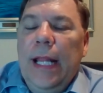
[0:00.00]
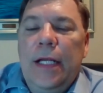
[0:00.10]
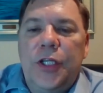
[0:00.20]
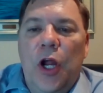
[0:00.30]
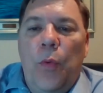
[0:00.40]
let
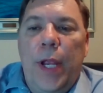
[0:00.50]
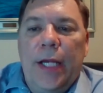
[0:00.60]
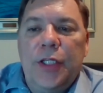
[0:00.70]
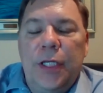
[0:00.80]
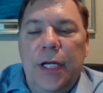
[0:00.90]
us know.
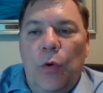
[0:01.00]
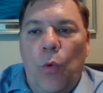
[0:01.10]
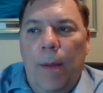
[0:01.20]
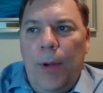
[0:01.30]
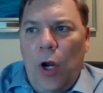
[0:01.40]
We actually did a
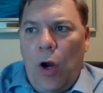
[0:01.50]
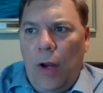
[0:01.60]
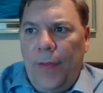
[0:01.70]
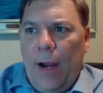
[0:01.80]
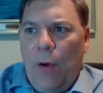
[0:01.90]

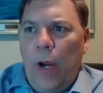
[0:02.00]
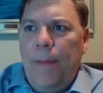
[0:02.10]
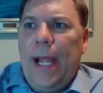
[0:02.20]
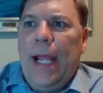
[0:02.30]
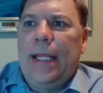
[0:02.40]
webinar on that way
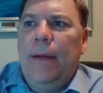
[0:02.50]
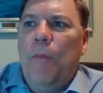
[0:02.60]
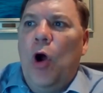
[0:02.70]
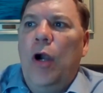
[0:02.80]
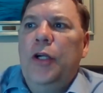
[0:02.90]
back in
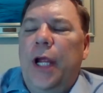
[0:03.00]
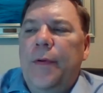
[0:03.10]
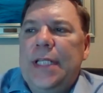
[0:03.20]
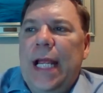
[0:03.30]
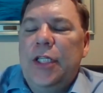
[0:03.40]
March. I
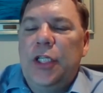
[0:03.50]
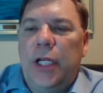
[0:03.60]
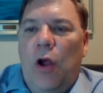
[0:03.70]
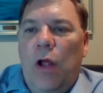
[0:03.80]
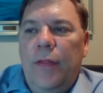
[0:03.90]
was
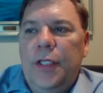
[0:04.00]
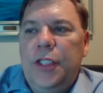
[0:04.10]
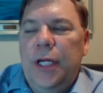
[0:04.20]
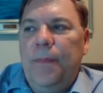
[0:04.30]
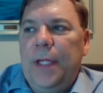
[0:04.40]
actually on the
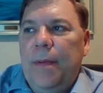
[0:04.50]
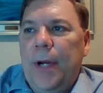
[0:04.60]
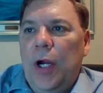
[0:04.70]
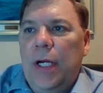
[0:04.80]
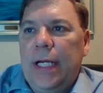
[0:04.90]
ship, the
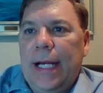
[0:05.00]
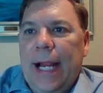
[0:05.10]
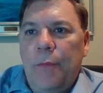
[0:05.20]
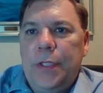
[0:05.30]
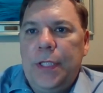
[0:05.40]
American
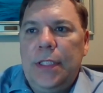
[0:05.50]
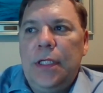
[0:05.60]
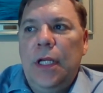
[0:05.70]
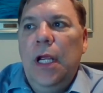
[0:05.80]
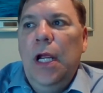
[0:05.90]

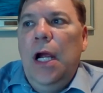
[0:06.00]
Countess.